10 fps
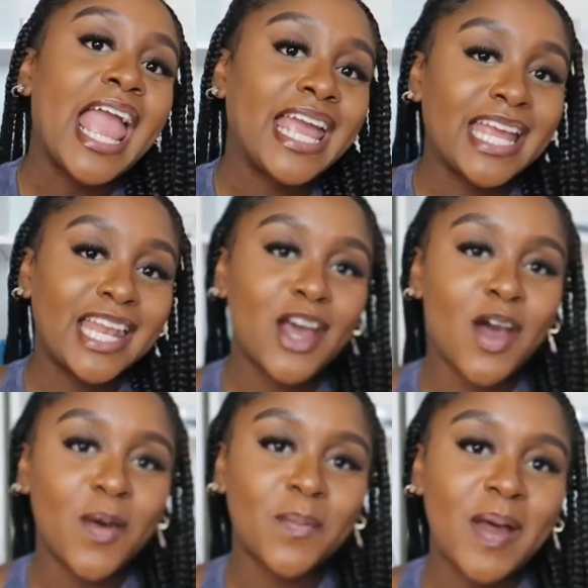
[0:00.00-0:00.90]
and
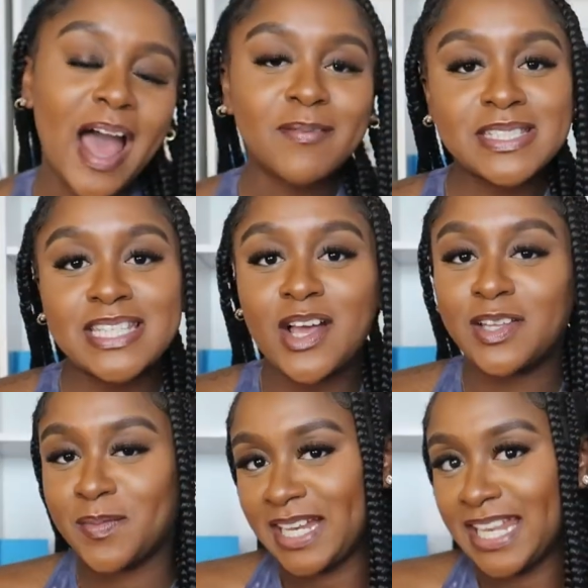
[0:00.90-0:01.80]
um i will see
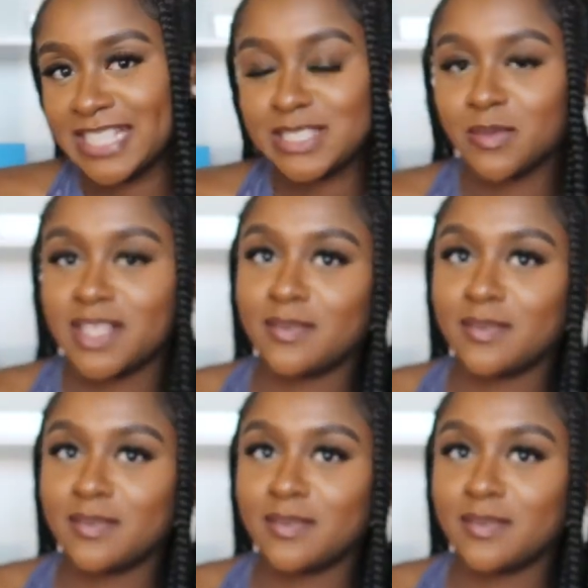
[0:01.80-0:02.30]
y'all in my next